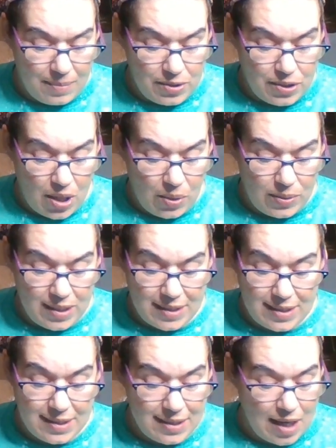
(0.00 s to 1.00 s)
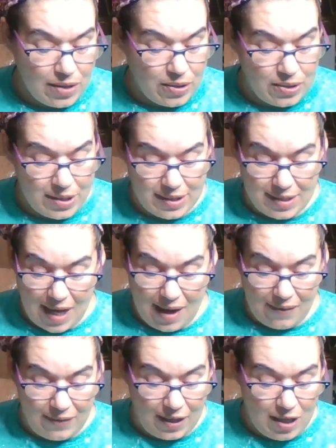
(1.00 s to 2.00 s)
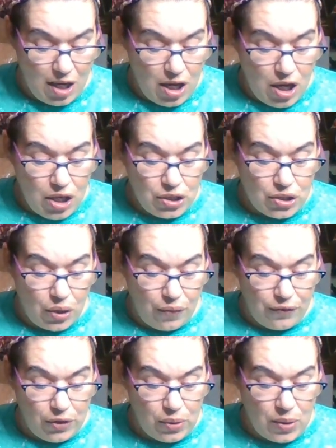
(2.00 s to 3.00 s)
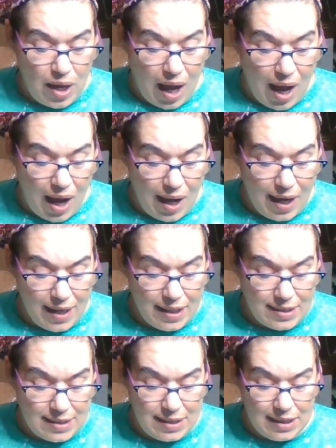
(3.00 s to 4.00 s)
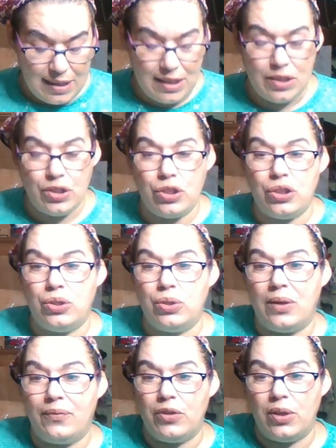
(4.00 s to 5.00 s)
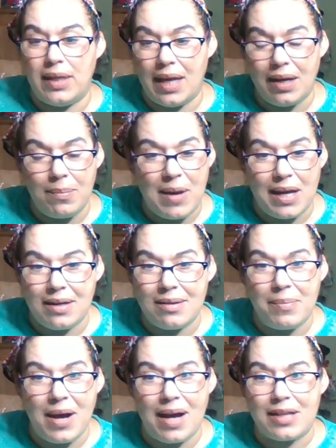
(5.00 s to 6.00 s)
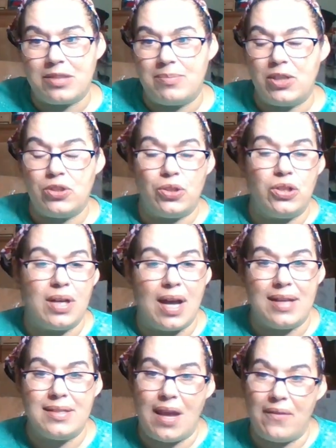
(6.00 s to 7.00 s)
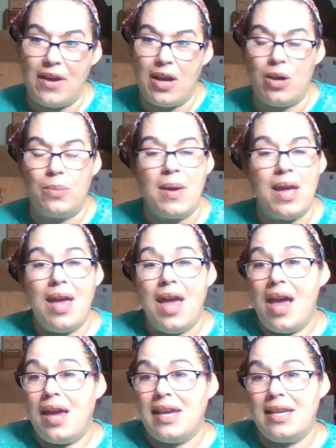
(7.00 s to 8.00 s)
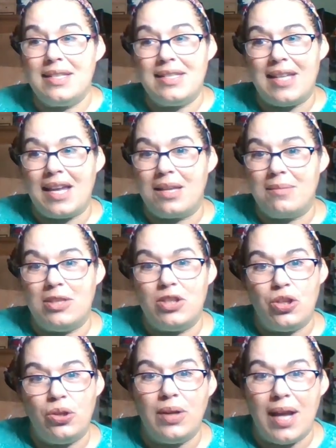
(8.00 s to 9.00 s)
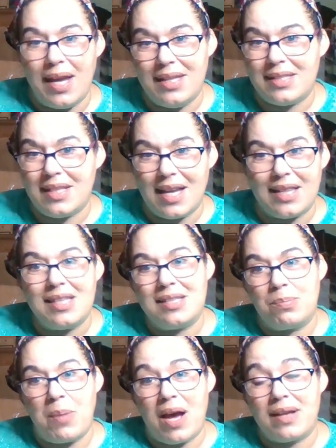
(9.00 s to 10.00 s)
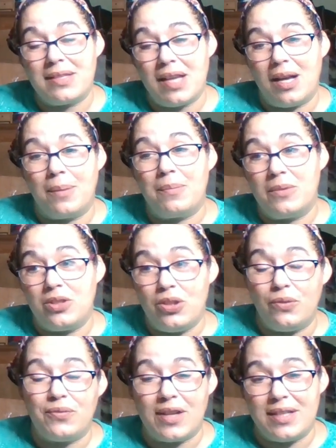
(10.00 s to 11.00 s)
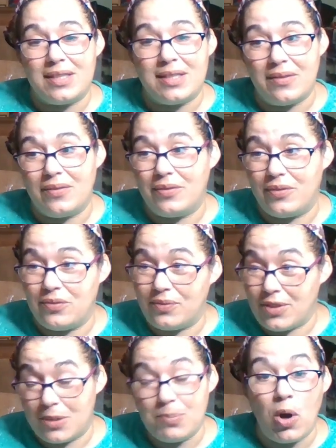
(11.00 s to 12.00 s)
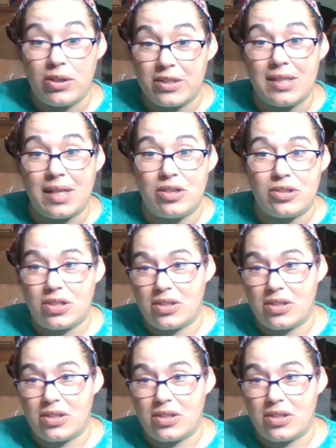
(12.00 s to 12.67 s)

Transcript: So this sucker is heavy. So if you guys if you get a bed in a box, make sure you guys have help. It's taken me 2 days to get this box up 2 flights of small stairs.